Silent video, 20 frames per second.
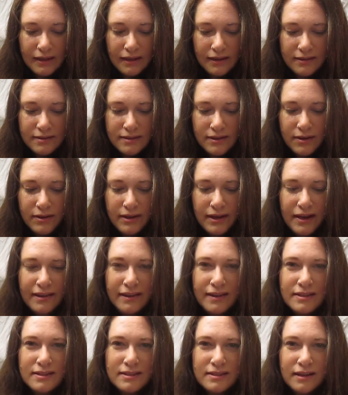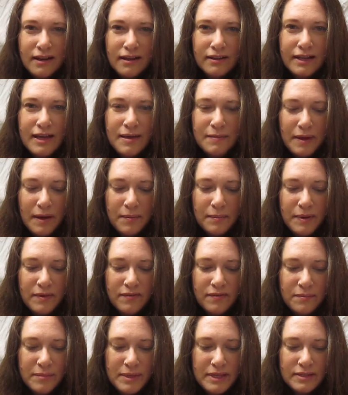So yeah, I'll keep that a bit
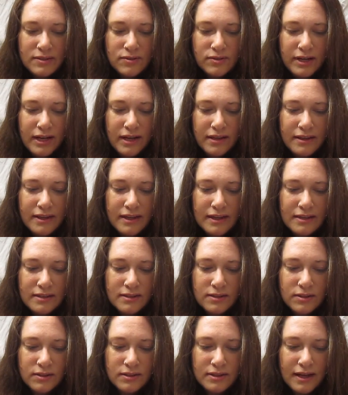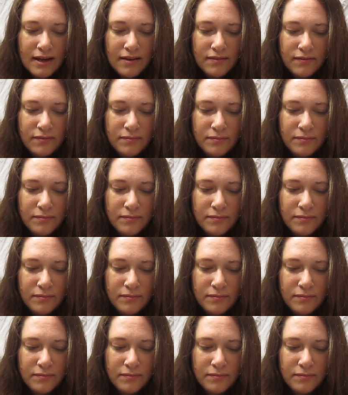of a mystery. I think it's good to have